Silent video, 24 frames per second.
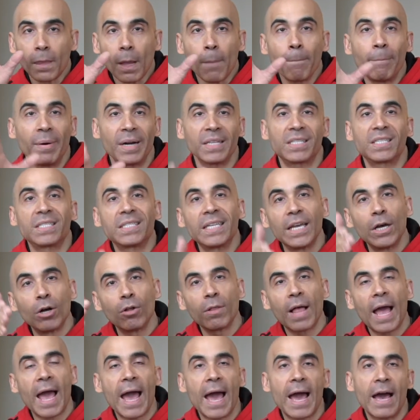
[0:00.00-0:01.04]
but still
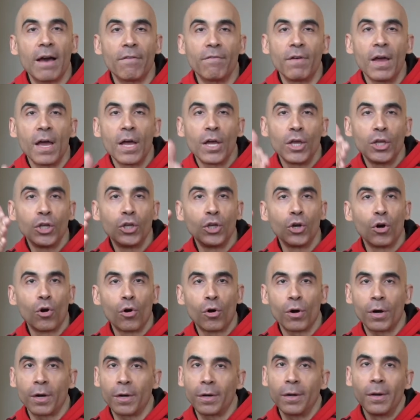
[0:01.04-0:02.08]
have
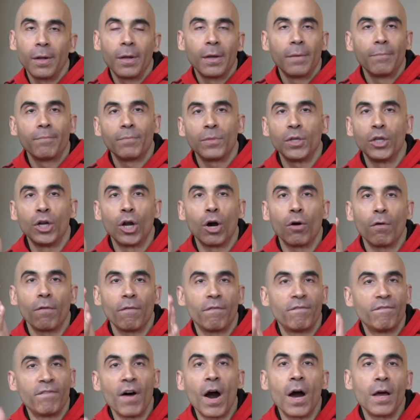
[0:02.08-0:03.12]
your you know
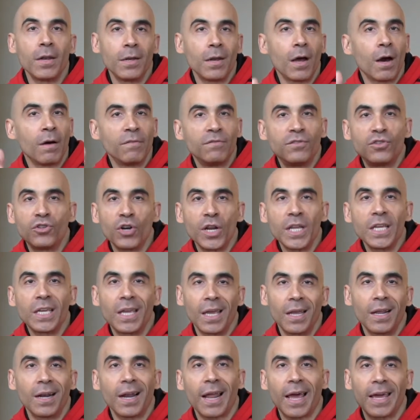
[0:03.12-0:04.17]
fun of
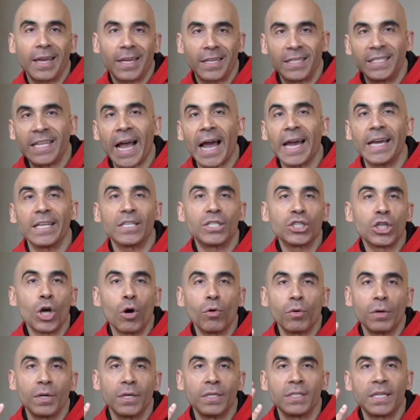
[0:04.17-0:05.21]
drinking like diet
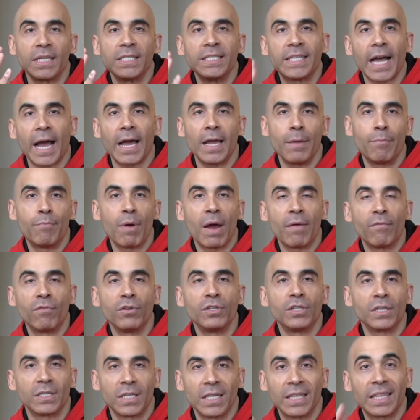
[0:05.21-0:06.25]
sodas and diet
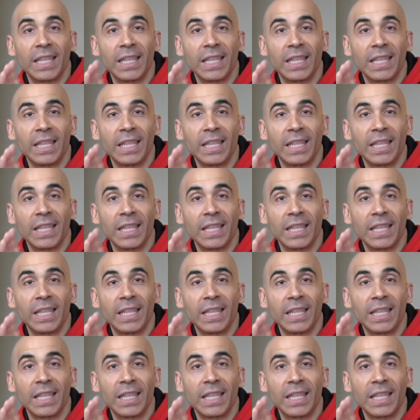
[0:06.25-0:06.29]
beverages and